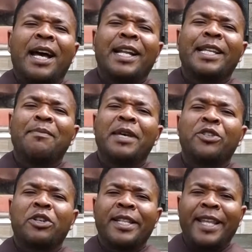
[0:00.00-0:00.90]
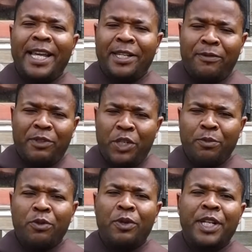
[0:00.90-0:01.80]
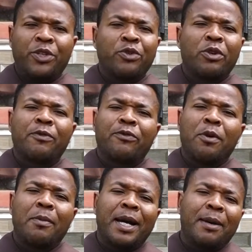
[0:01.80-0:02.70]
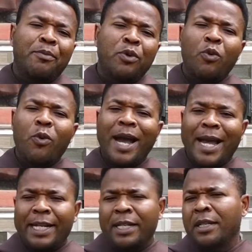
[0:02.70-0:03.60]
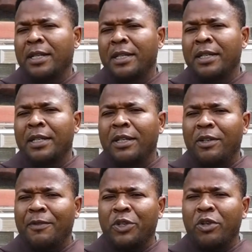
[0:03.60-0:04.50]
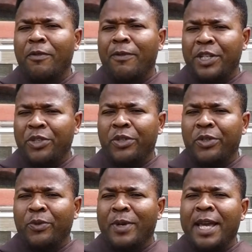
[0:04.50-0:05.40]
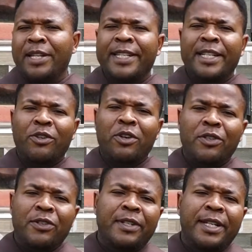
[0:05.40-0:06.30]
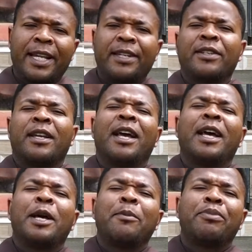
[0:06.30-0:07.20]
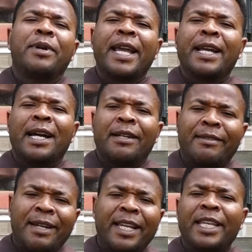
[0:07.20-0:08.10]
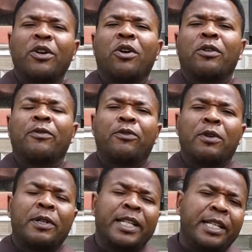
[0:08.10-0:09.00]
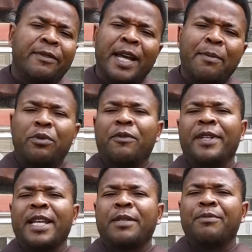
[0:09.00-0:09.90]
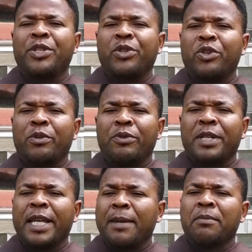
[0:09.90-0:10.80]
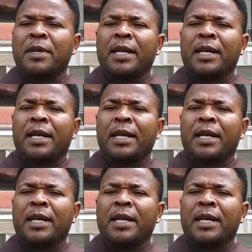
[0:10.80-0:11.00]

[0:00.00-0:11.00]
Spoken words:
And the major text for this book is drawn from book 1 of his Confessions, where St. Augustine says, praying and thanking God for the divine providence bestowed upon him.